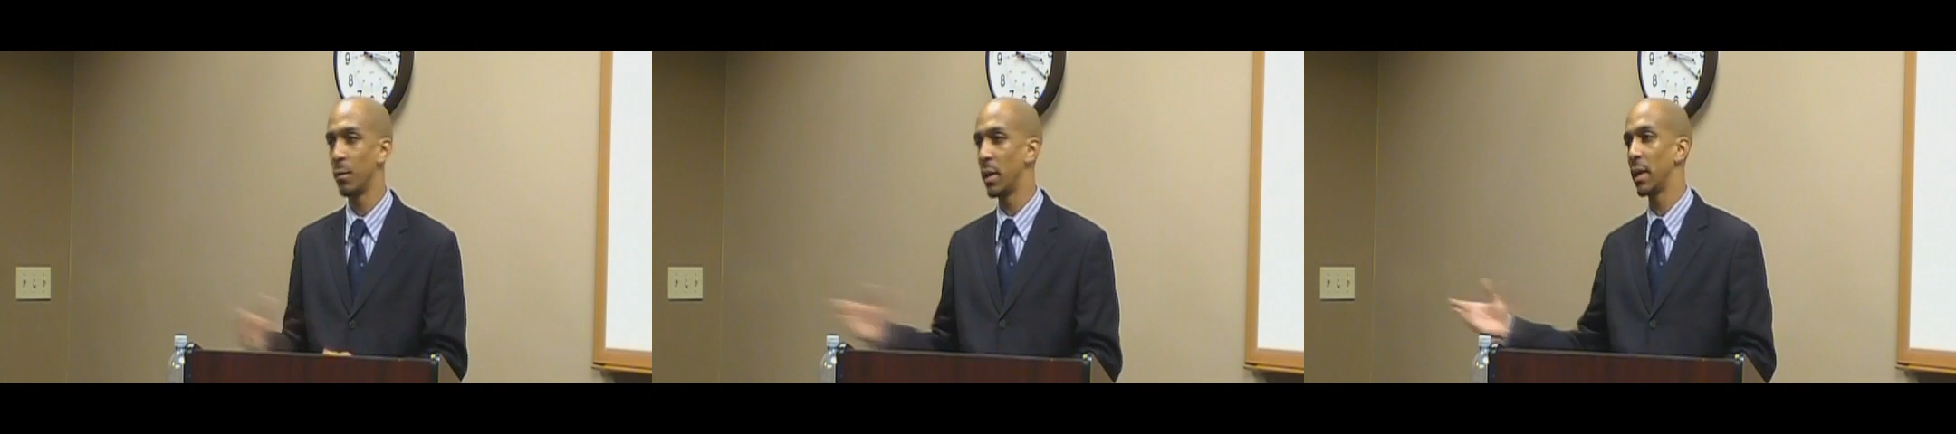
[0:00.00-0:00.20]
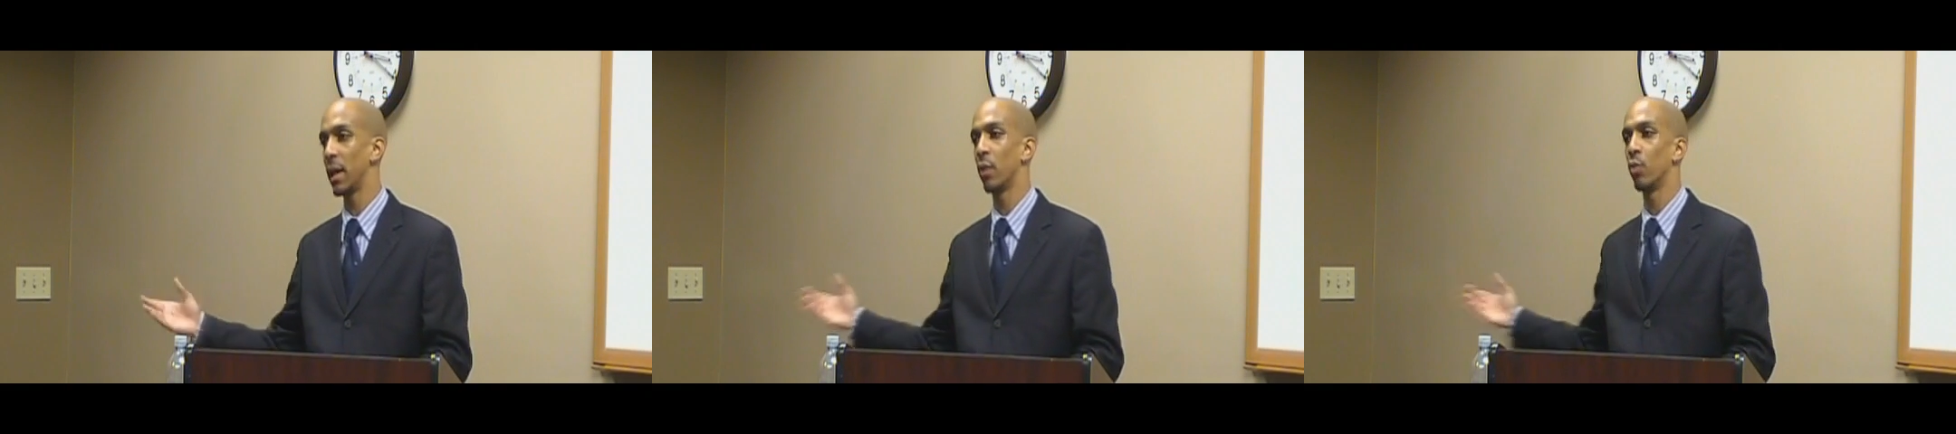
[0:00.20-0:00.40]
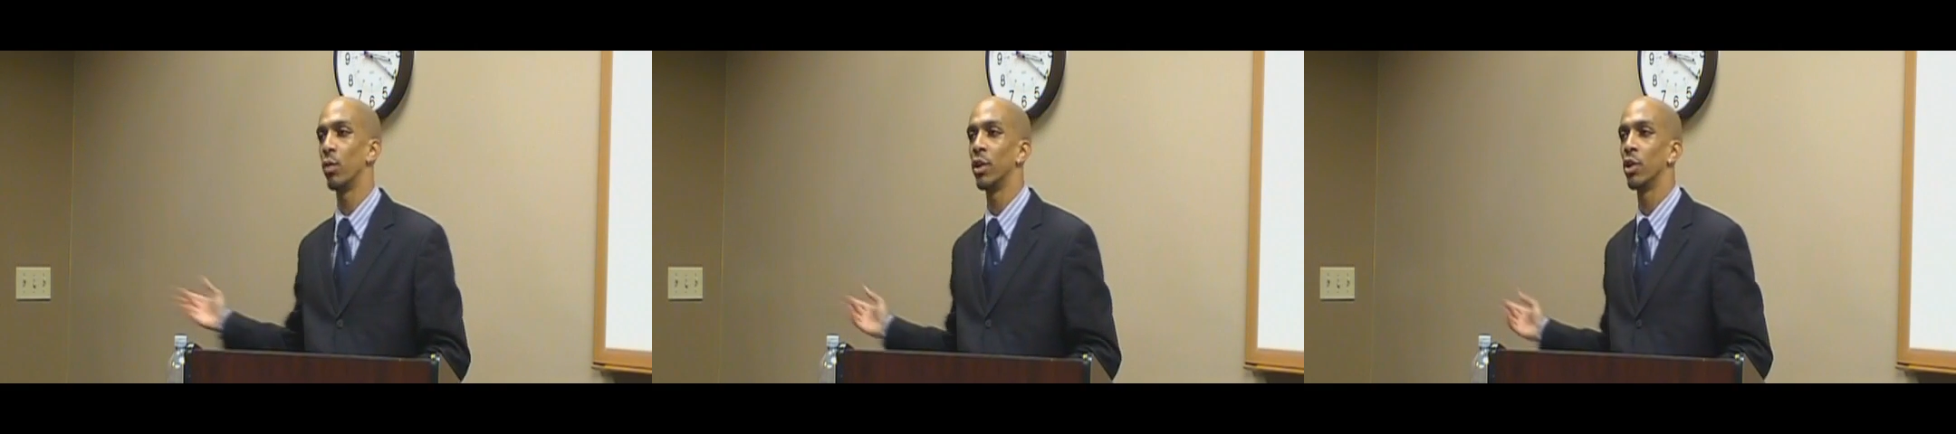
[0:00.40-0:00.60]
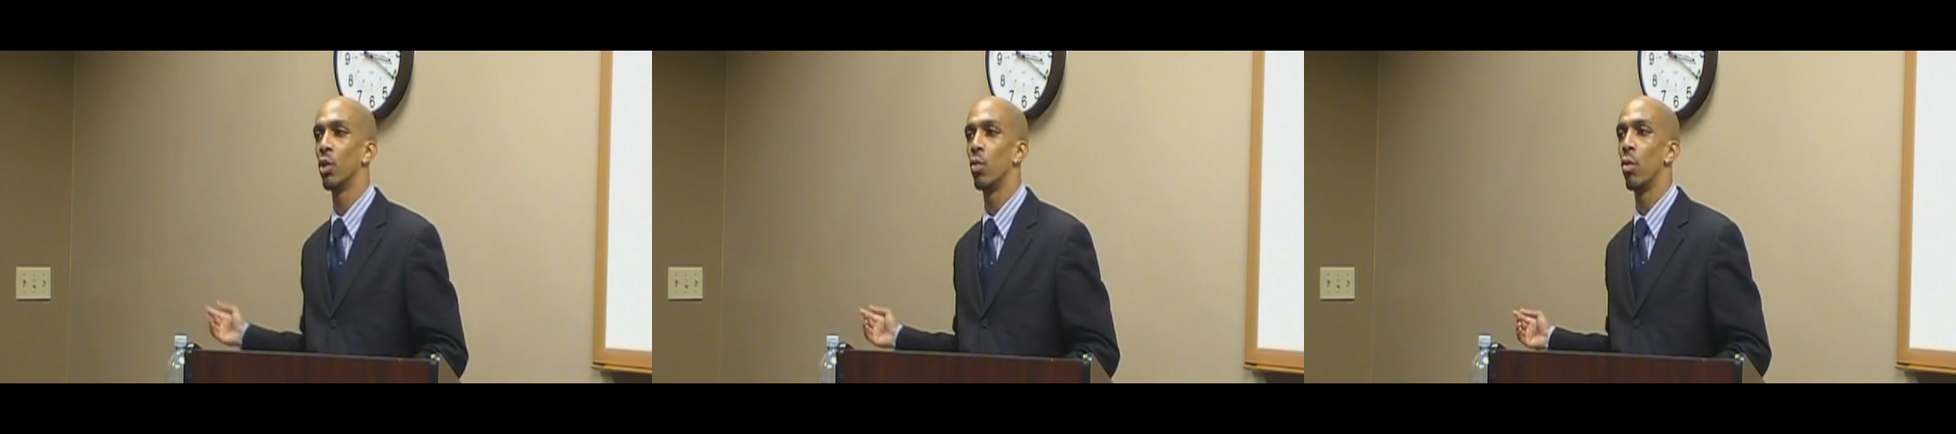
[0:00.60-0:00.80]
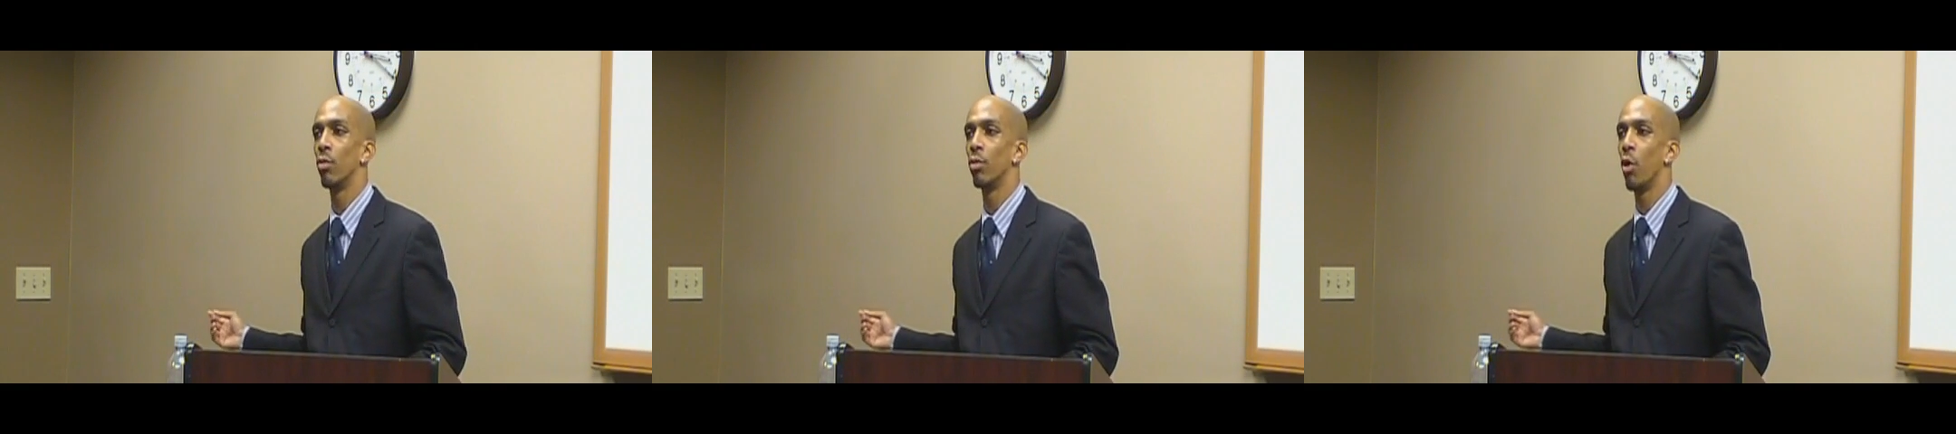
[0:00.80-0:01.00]
mean that a window
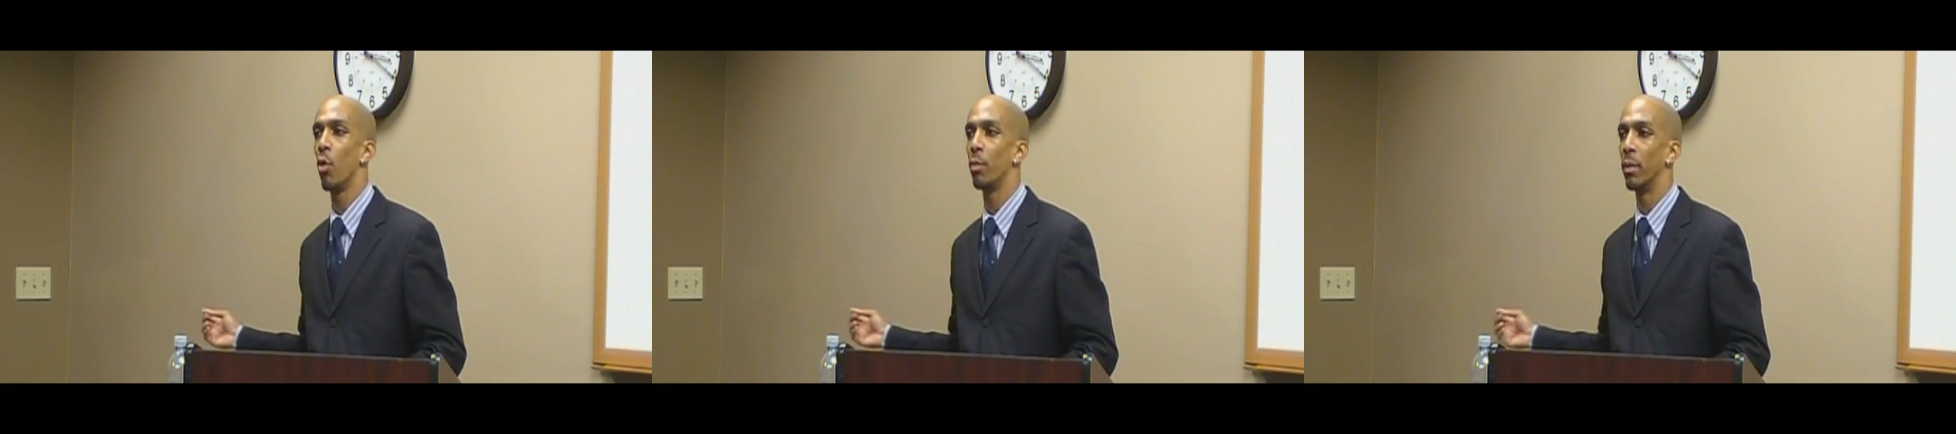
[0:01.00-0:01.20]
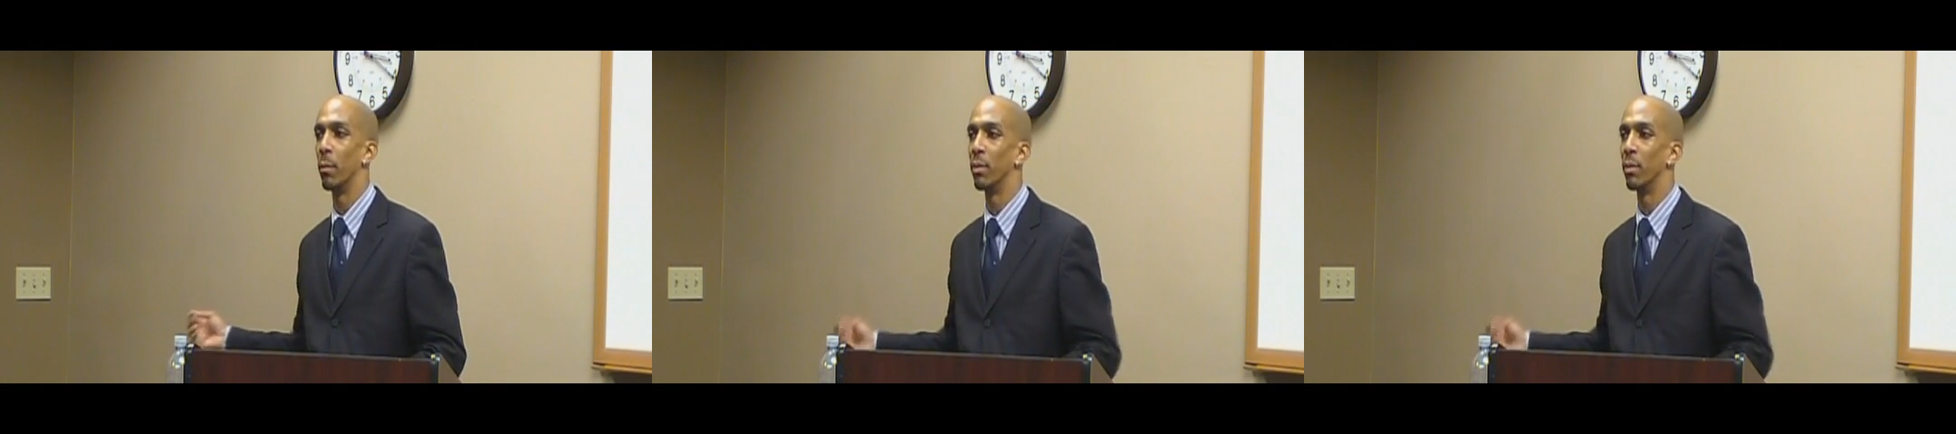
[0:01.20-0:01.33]
won't open.